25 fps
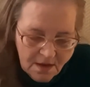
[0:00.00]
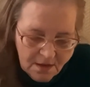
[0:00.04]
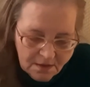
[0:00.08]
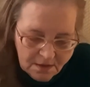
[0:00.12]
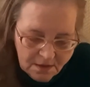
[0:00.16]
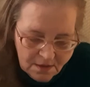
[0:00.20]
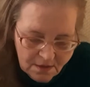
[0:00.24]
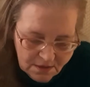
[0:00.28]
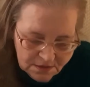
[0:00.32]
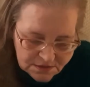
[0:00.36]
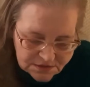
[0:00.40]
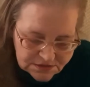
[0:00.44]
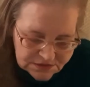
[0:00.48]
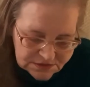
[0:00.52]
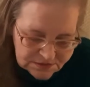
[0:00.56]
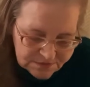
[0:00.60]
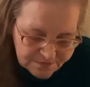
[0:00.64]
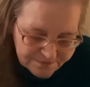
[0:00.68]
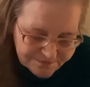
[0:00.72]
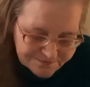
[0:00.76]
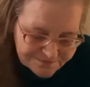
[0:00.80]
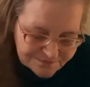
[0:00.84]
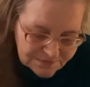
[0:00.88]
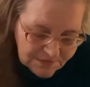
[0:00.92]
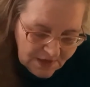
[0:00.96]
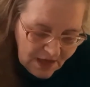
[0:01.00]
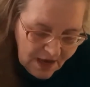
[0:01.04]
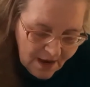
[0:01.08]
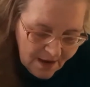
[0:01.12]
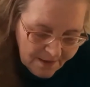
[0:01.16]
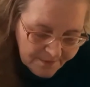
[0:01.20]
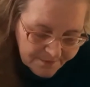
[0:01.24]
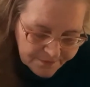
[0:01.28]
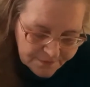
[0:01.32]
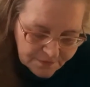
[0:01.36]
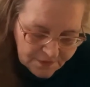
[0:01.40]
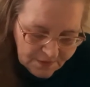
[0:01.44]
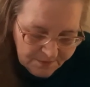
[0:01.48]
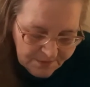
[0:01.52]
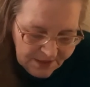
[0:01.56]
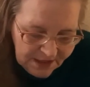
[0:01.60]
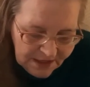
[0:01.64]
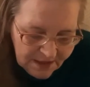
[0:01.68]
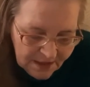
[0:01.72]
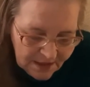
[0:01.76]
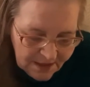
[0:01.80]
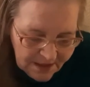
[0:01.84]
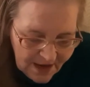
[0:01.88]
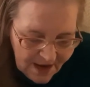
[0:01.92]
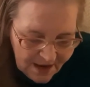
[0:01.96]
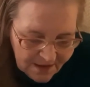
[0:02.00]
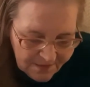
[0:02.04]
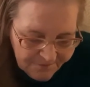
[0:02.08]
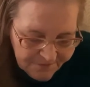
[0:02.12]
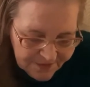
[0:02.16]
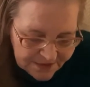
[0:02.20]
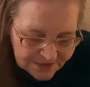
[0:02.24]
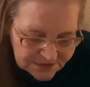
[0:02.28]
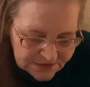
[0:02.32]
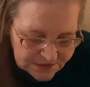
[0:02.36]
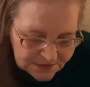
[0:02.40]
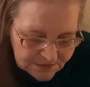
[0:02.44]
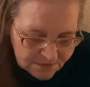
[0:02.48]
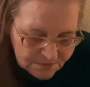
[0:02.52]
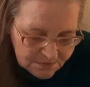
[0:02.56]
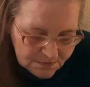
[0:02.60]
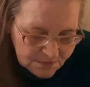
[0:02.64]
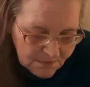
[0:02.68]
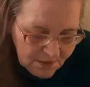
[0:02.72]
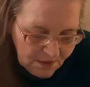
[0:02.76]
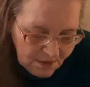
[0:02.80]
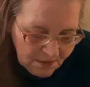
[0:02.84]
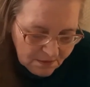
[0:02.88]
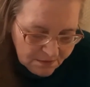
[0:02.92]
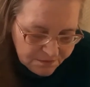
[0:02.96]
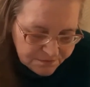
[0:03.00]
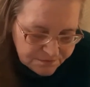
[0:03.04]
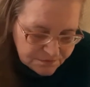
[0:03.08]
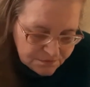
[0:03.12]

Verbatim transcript: Because, yeah, let me get it out of its little.